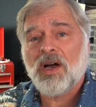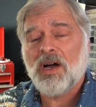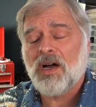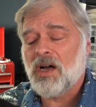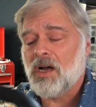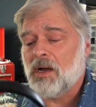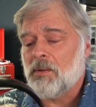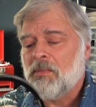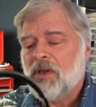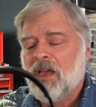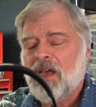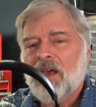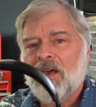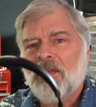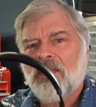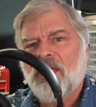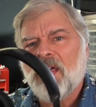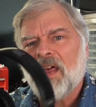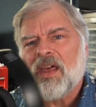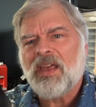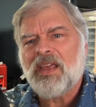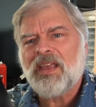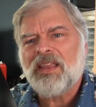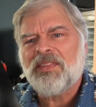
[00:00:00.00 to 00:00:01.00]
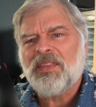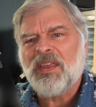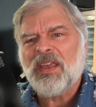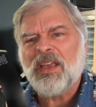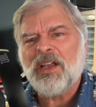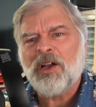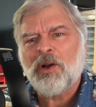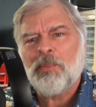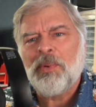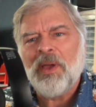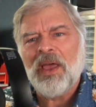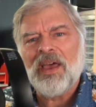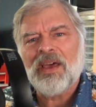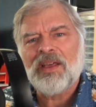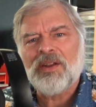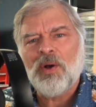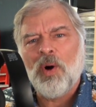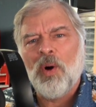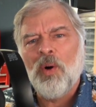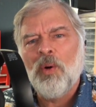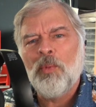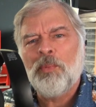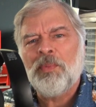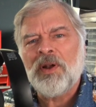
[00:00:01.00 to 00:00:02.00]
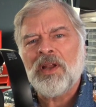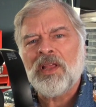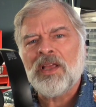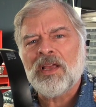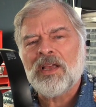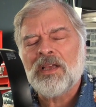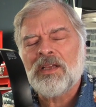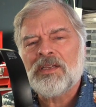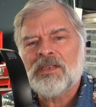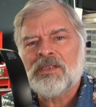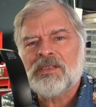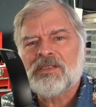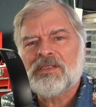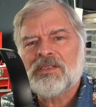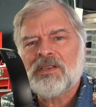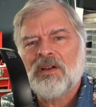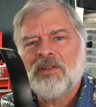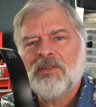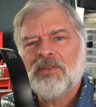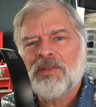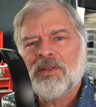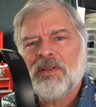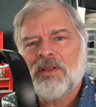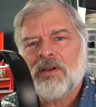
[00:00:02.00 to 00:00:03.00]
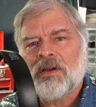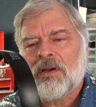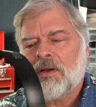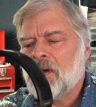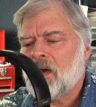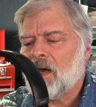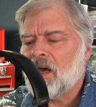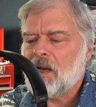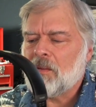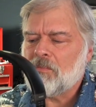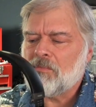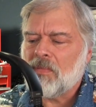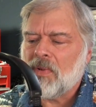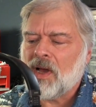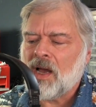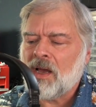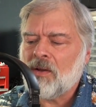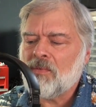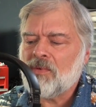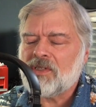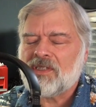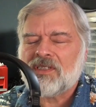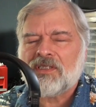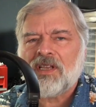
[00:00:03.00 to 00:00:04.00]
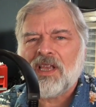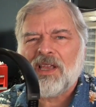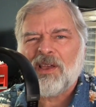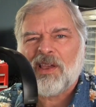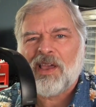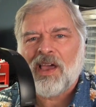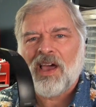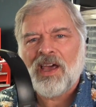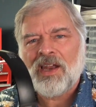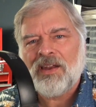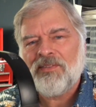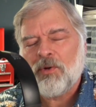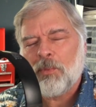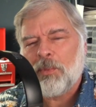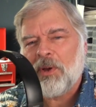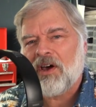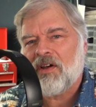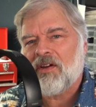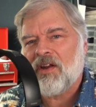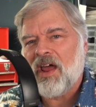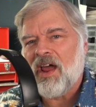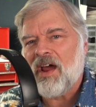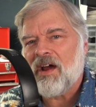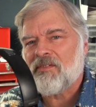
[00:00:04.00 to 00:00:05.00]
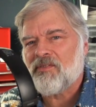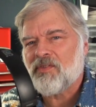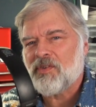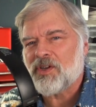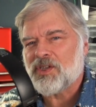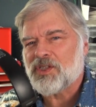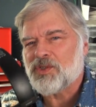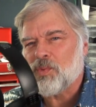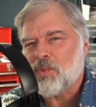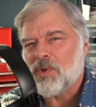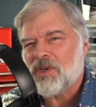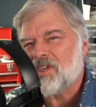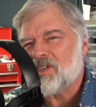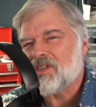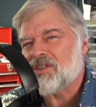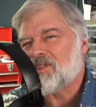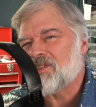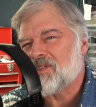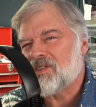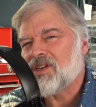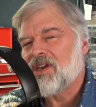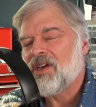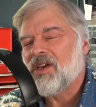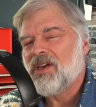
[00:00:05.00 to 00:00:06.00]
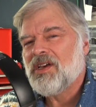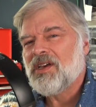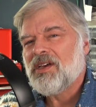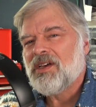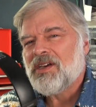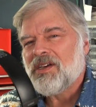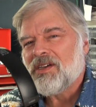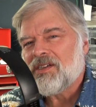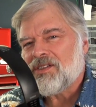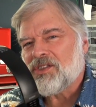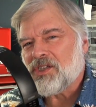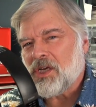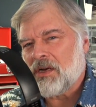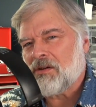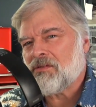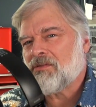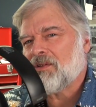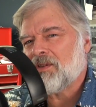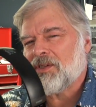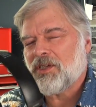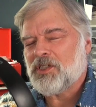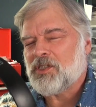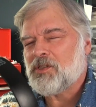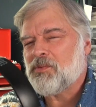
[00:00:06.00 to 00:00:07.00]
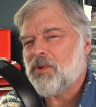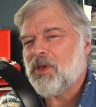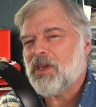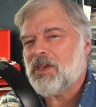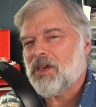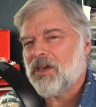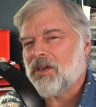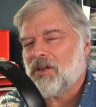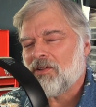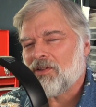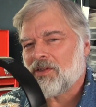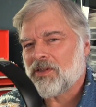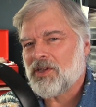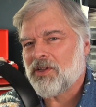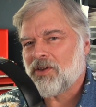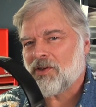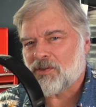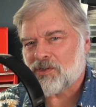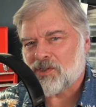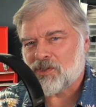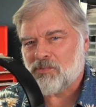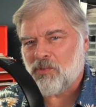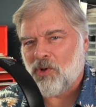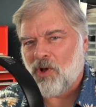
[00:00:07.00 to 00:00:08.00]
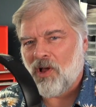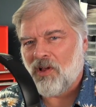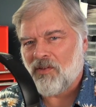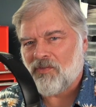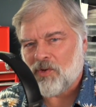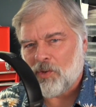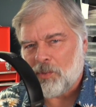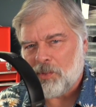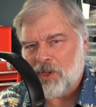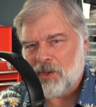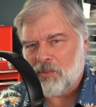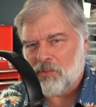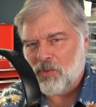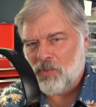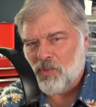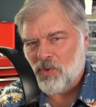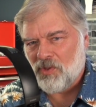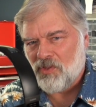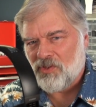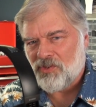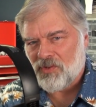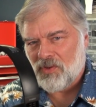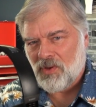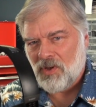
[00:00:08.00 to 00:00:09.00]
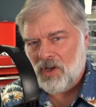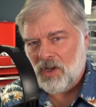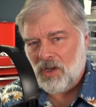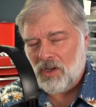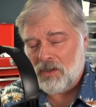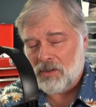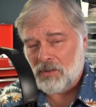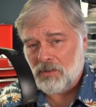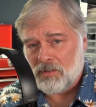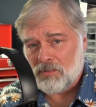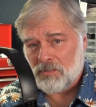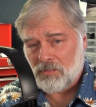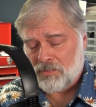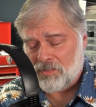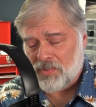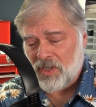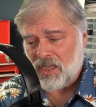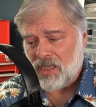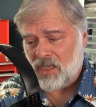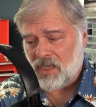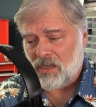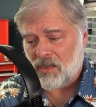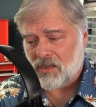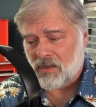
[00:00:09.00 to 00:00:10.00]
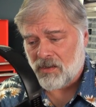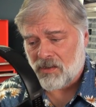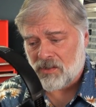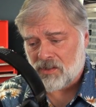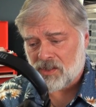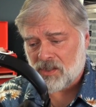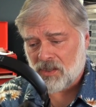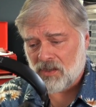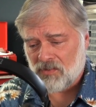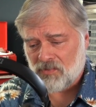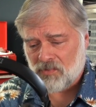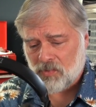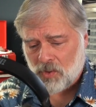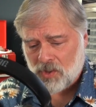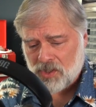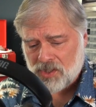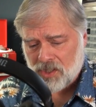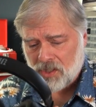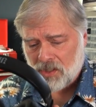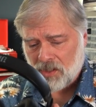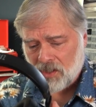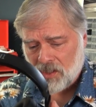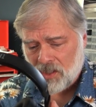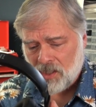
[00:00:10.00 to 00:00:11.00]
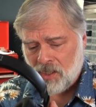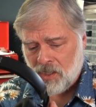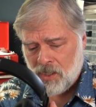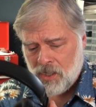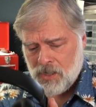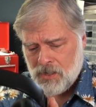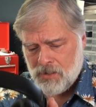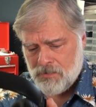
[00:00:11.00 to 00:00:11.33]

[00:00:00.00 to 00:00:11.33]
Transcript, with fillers: Uh, the, the ear pad opening is, a, um, I would say, a kind of about average, which is generally speaking a little small for people with uh, big ears, unfortunately.